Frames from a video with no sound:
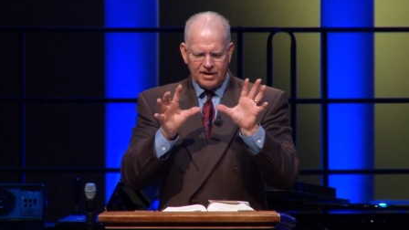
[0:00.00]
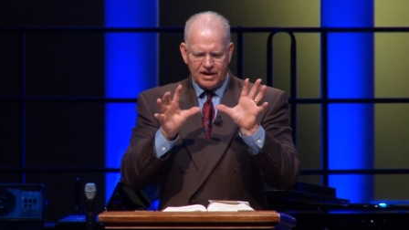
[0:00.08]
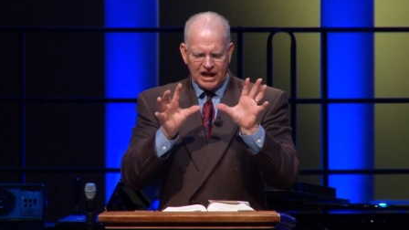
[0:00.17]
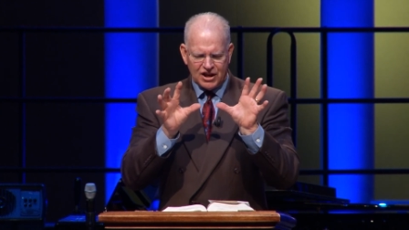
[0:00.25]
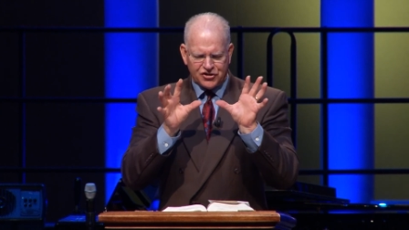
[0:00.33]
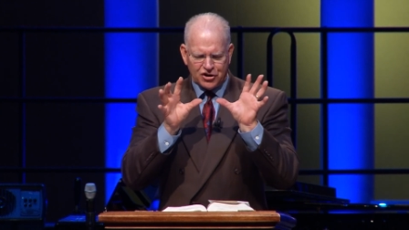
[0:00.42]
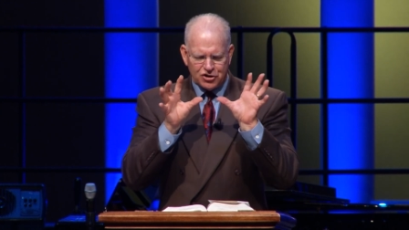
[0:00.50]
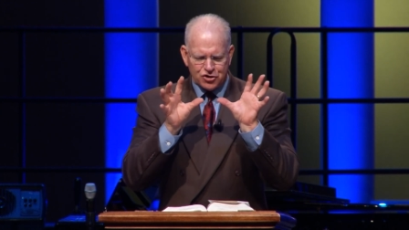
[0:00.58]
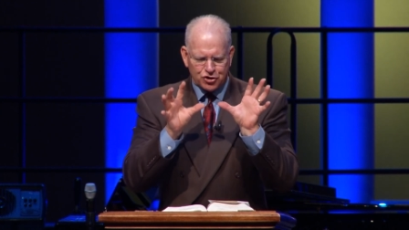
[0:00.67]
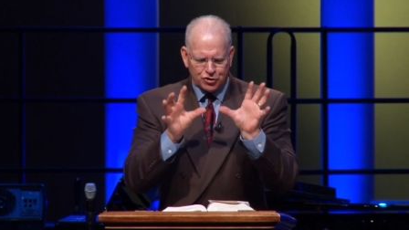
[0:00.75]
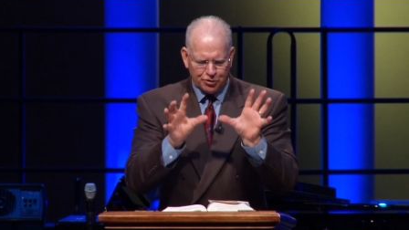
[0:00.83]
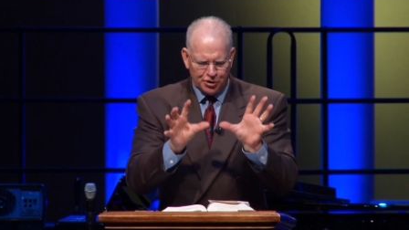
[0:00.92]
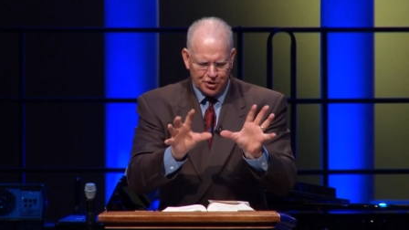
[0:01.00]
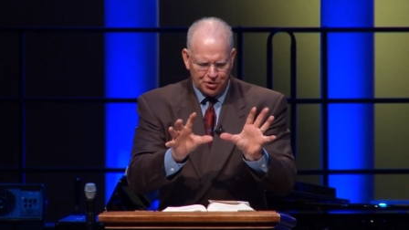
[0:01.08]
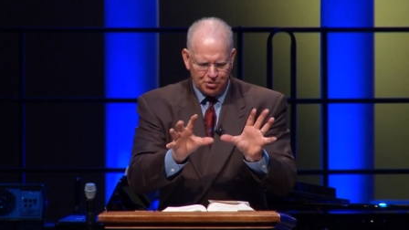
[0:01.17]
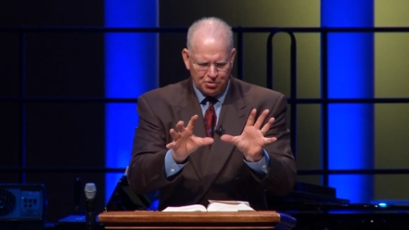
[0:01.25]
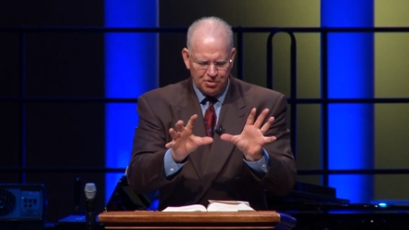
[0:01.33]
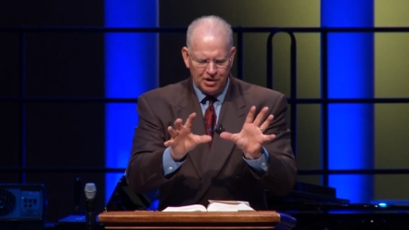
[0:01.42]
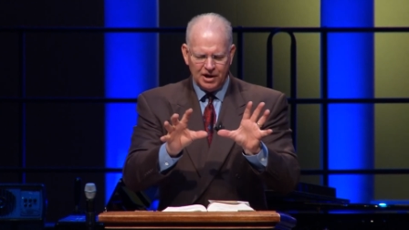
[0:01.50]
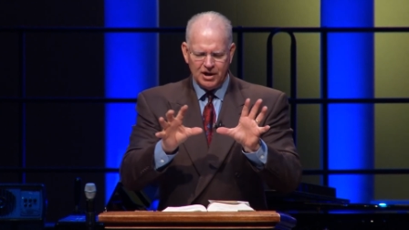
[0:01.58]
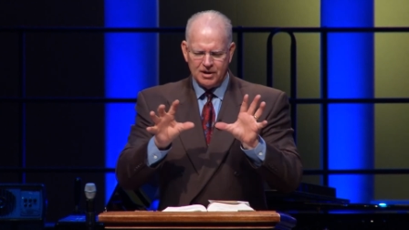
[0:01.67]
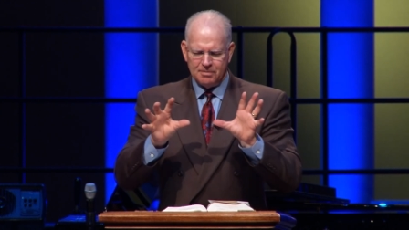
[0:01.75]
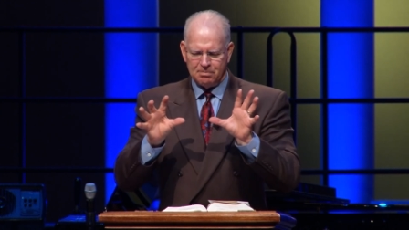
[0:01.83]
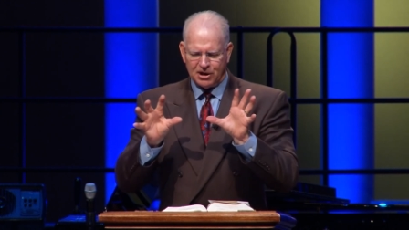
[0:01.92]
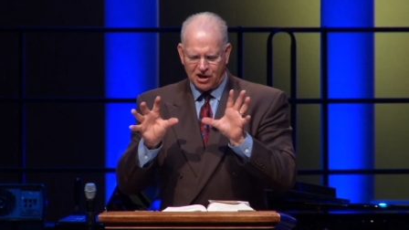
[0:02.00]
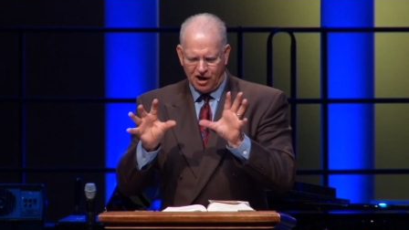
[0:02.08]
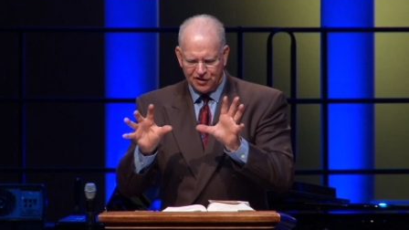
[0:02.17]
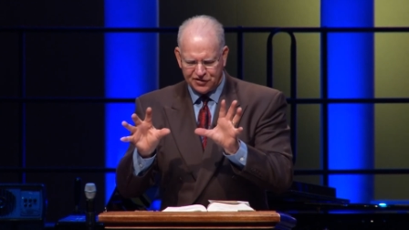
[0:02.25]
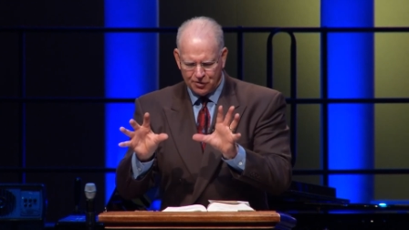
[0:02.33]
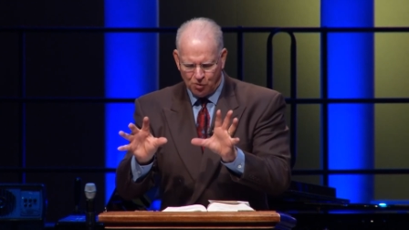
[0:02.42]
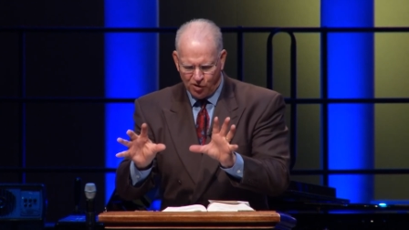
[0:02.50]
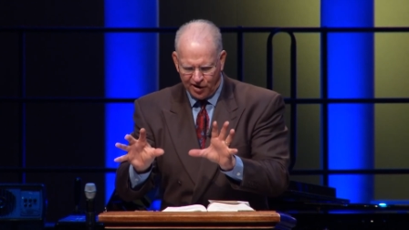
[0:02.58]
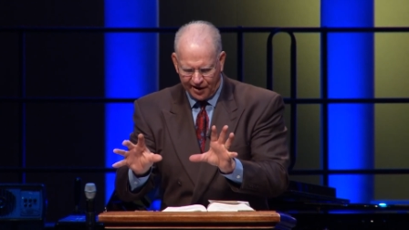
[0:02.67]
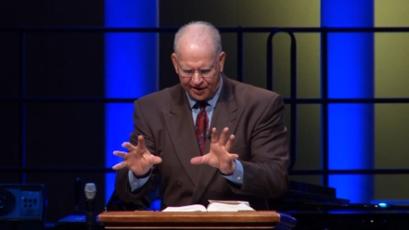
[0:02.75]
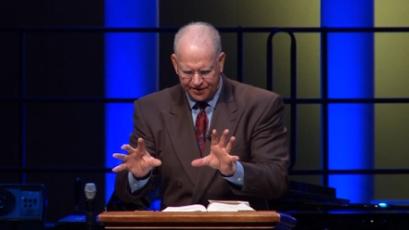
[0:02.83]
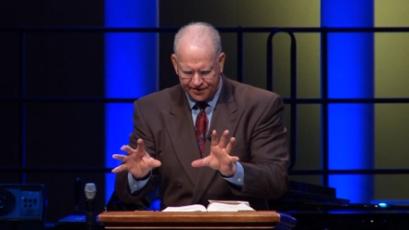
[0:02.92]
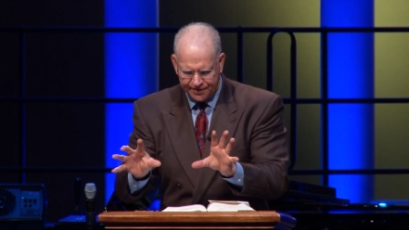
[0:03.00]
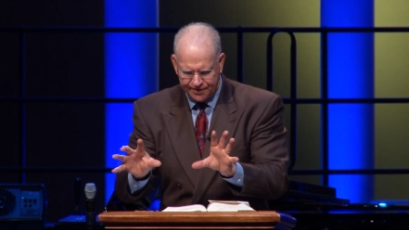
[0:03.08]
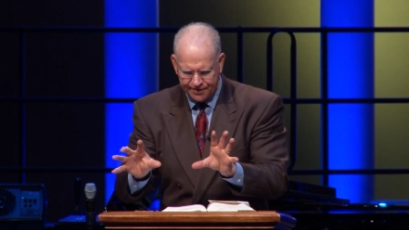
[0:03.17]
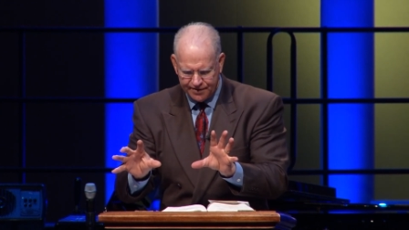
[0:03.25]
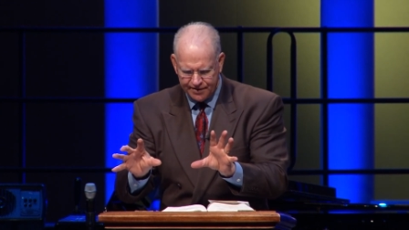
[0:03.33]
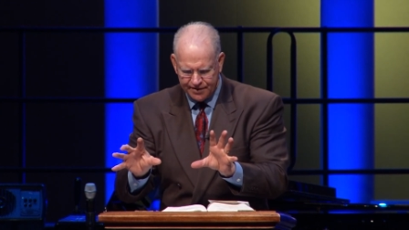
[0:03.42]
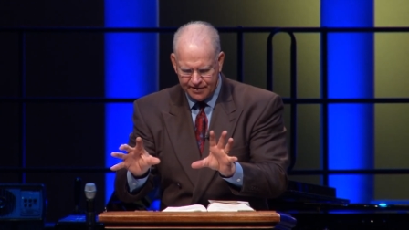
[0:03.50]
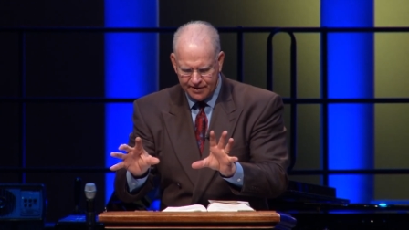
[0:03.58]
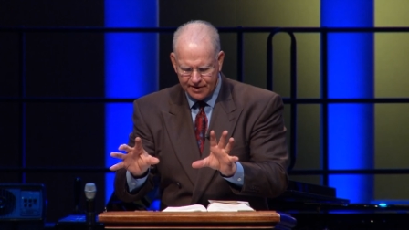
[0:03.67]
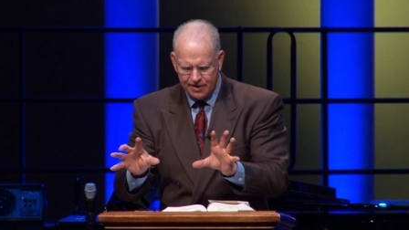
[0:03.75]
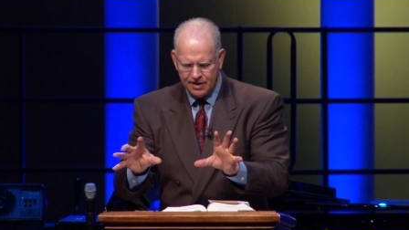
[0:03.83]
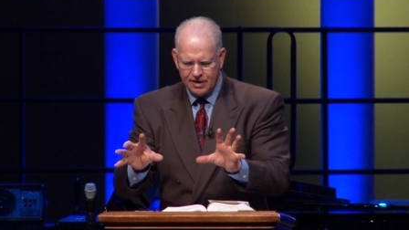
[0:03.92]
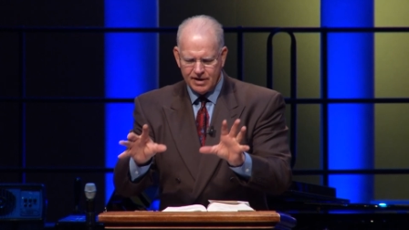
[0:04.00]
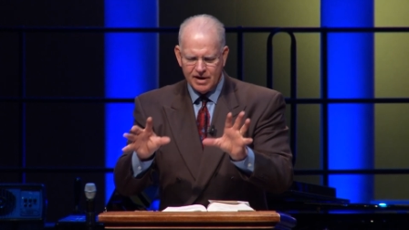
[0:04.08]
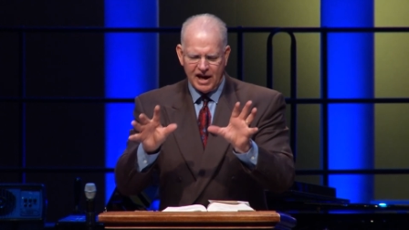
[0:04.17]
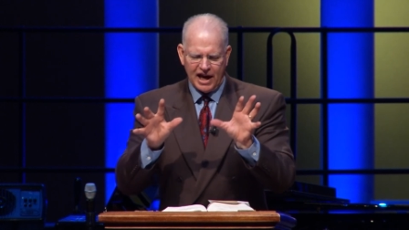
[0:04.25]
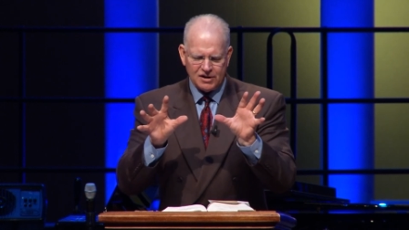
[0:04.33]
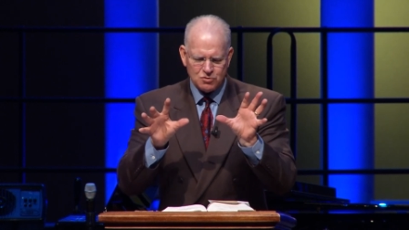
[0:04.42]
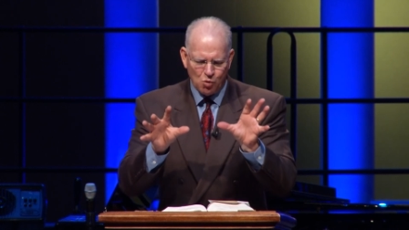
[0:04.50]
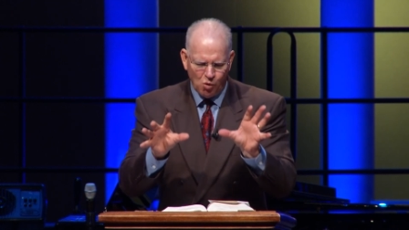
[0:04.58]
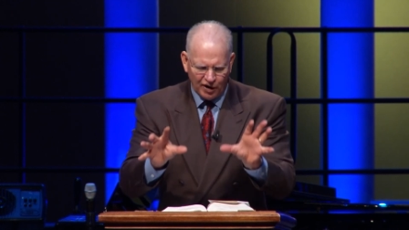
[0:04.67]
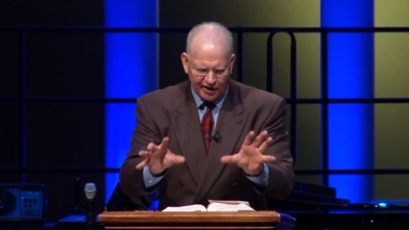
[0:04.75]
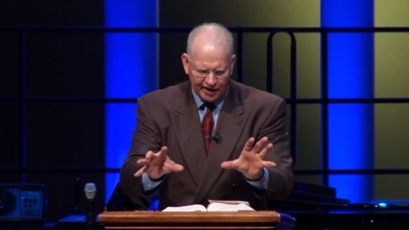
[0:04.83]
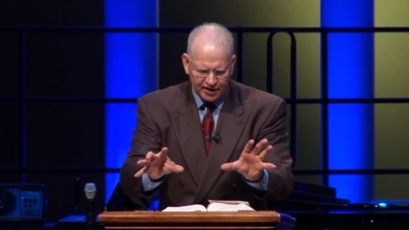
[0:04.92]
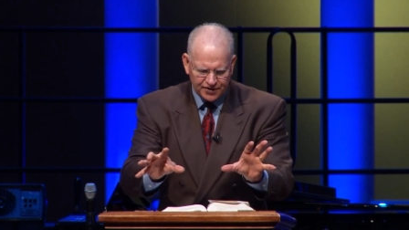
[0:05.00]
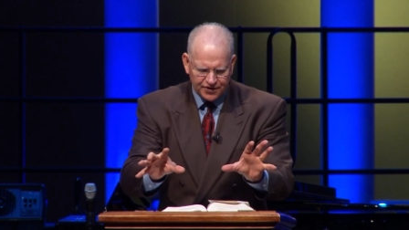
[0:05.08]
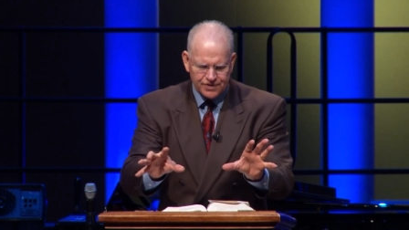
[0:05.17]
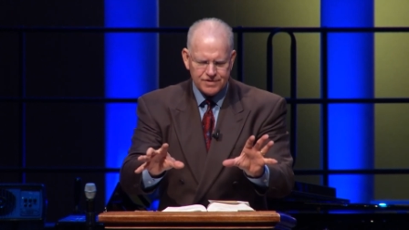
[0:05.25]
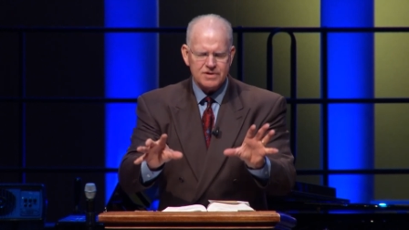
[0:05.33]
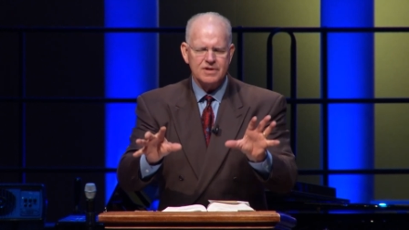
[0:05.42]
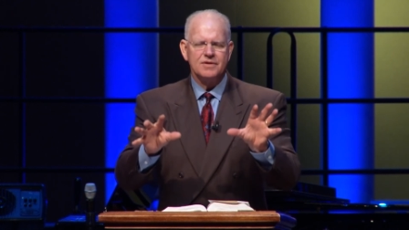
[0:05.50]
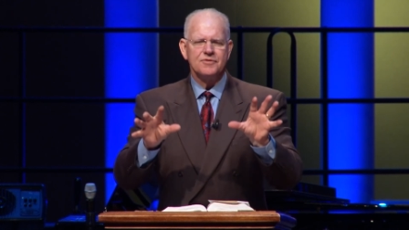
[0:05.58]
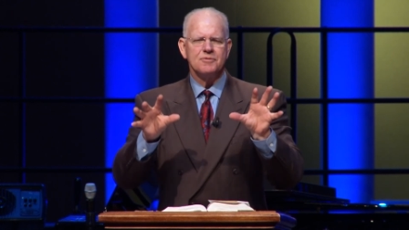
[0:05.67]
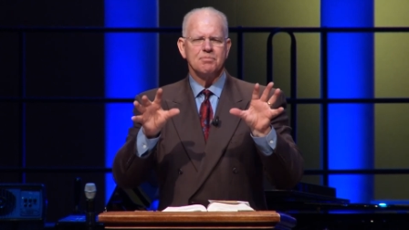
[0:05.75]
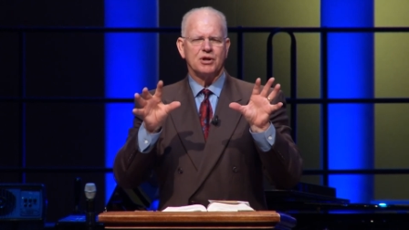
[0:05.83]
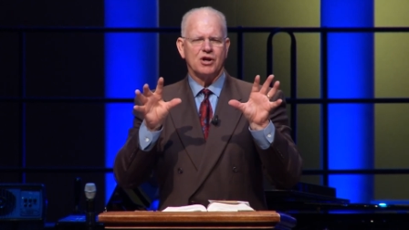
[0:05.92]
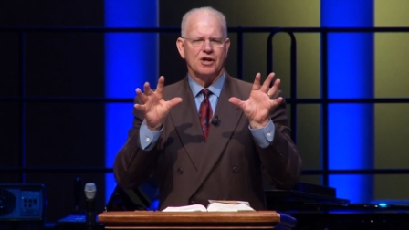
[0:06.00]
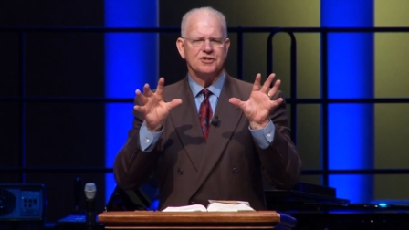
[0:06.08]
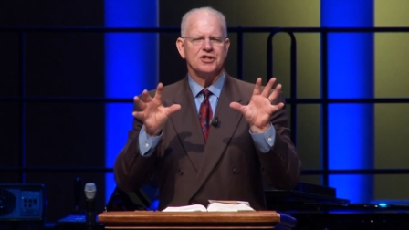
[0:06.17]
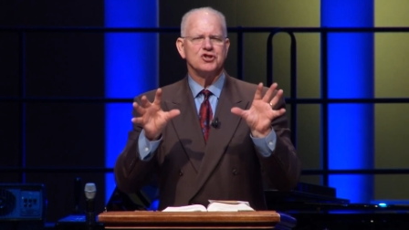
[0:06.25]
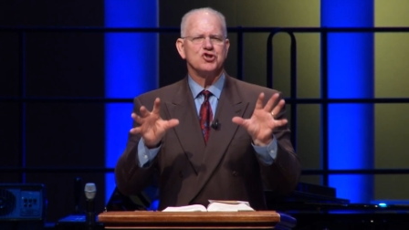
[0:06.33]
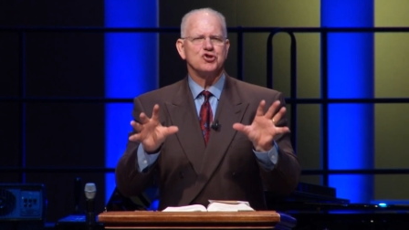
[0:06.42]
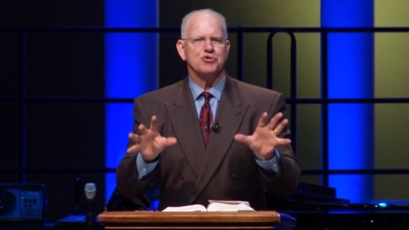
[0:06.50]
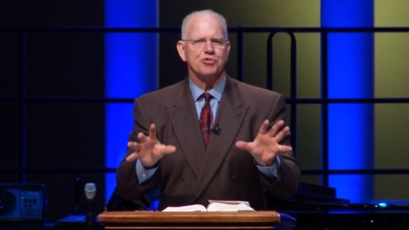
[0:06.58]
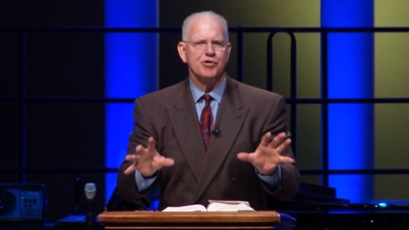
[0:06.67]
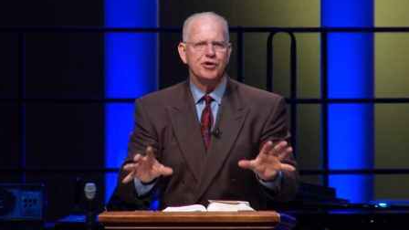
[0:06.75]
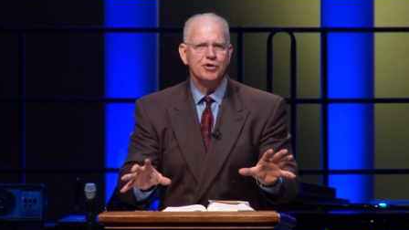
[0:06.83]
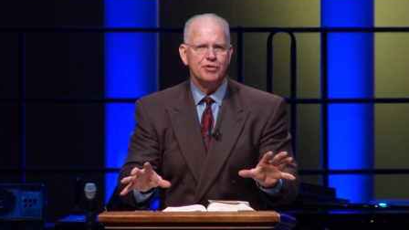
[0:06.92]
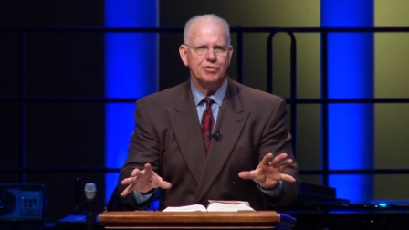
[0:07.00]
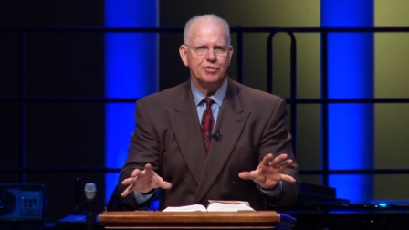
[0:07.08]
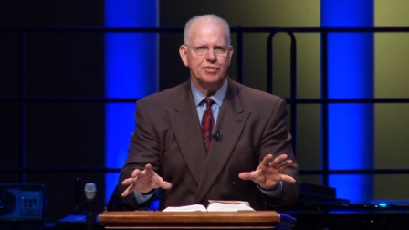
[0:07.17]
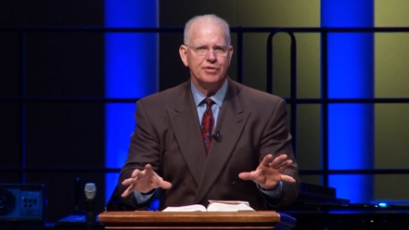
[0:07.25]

isn't true because it works, it works because it's true.